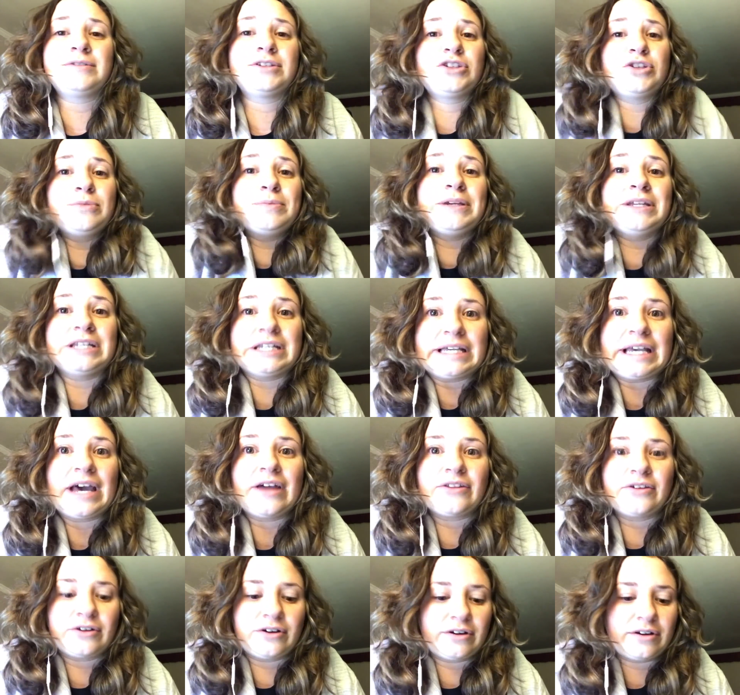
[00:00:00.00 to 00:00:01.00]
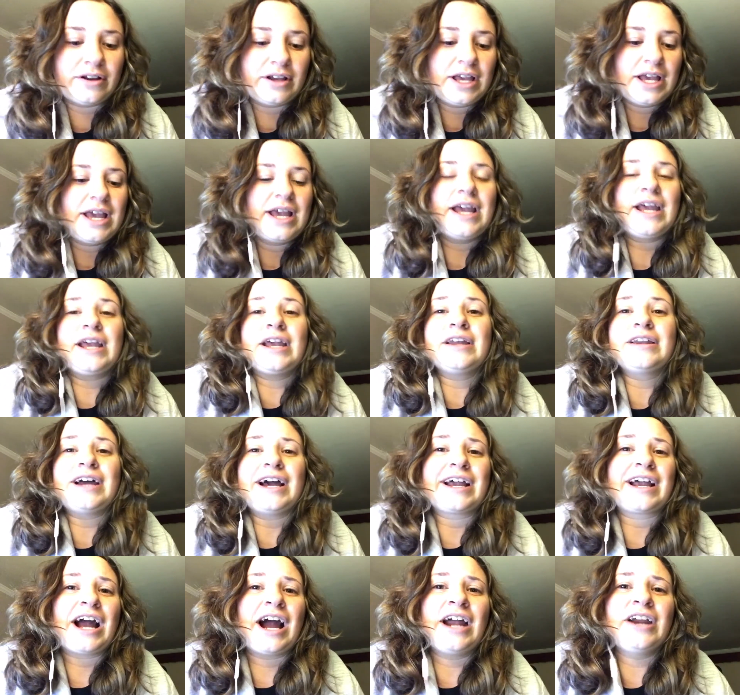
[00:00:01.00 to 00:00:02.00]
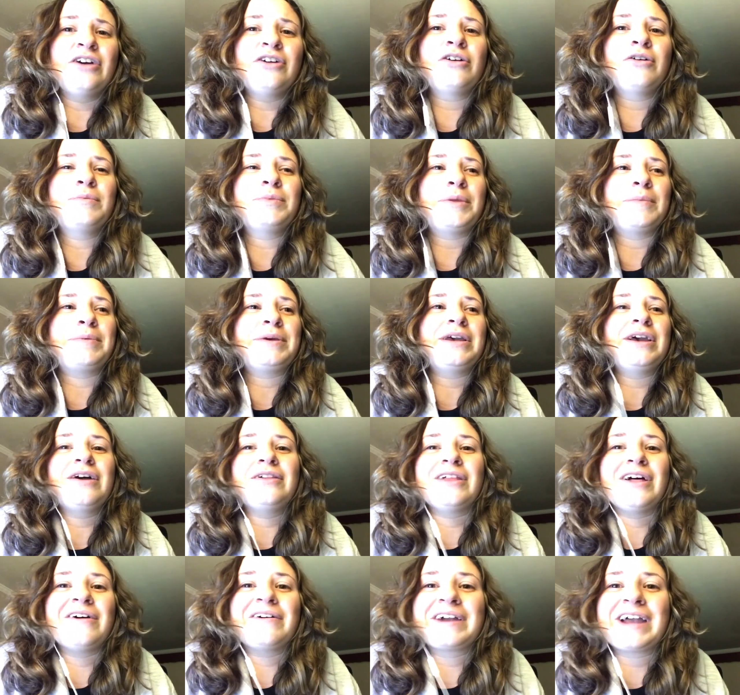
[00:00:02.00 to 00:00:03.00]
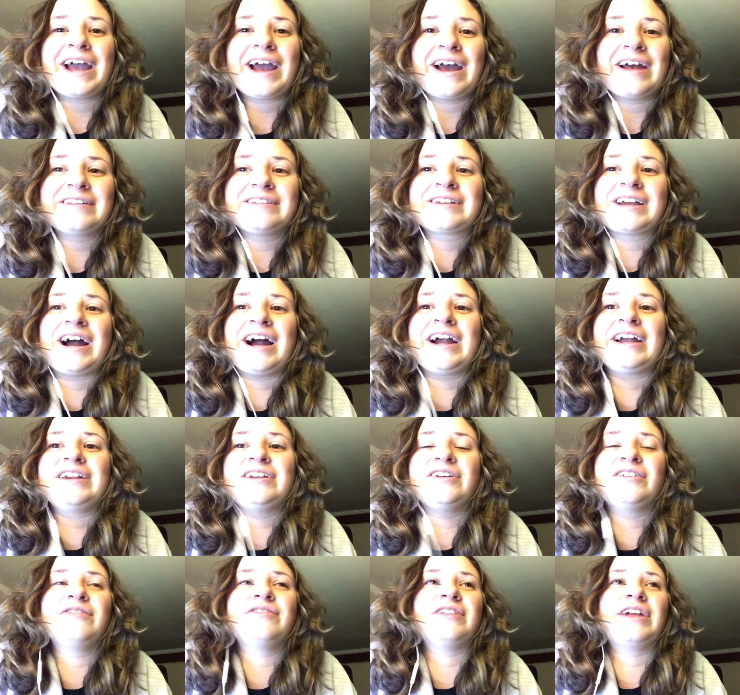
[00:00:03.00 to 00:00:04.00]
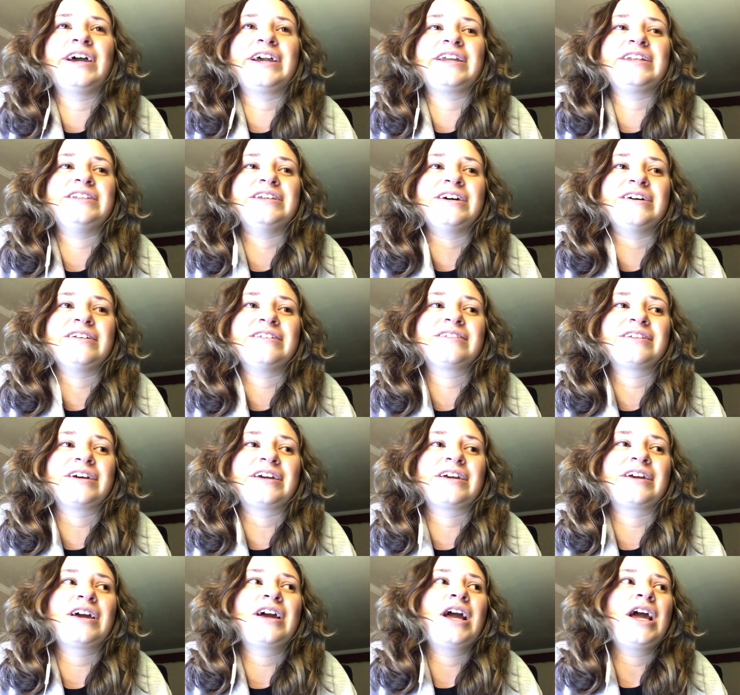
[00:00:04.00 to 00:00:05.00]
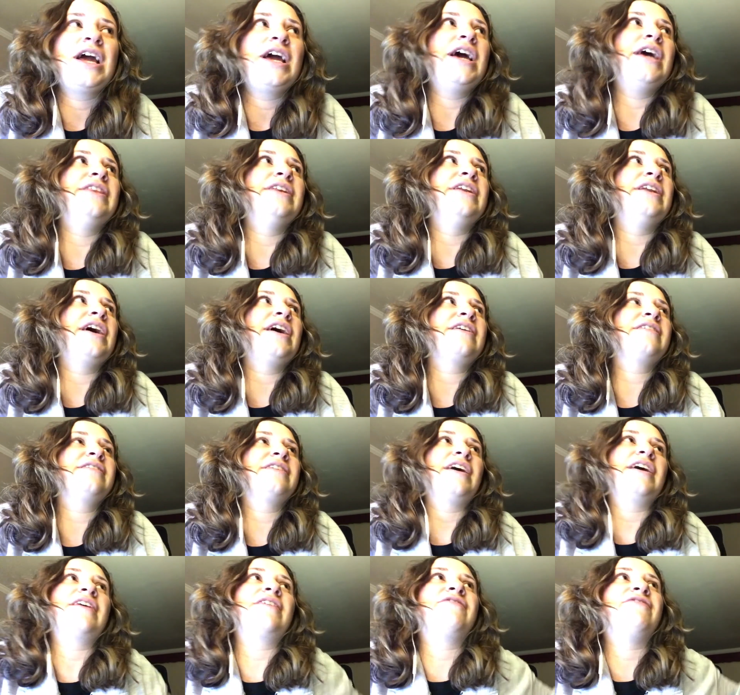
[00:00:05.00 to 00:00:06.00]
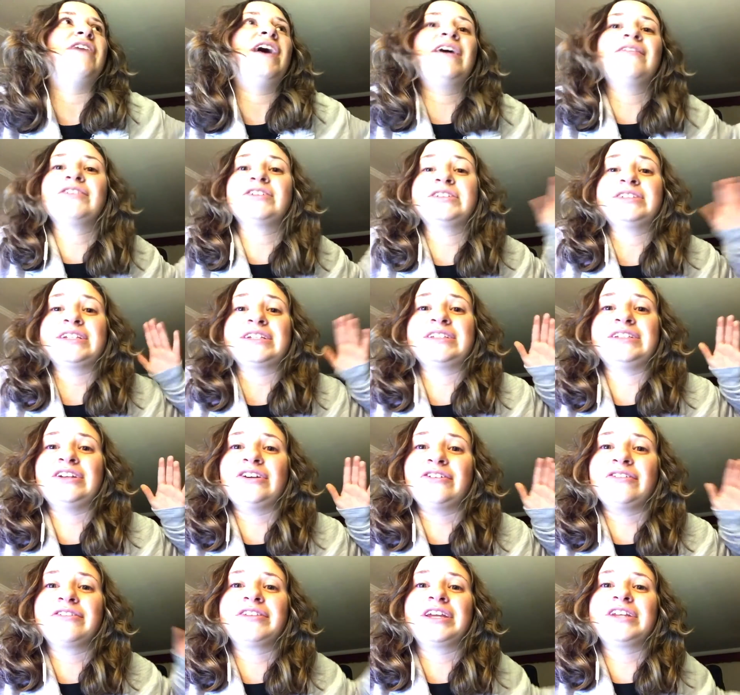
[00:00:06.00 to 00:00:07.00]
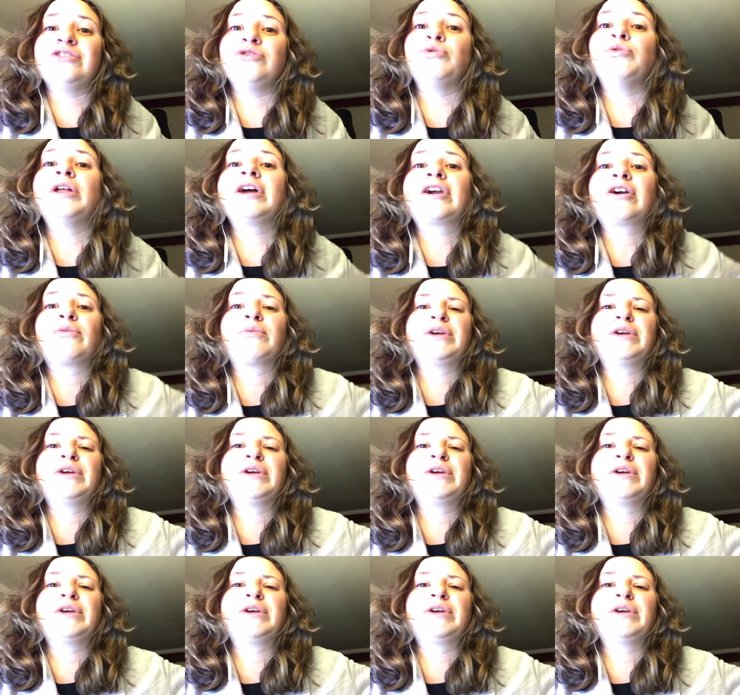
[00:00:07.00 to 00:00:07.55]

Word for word: to be together, and I kind of hope the P L L cast kind of, like, does, like, in the next, like, five or six years, they do, like, a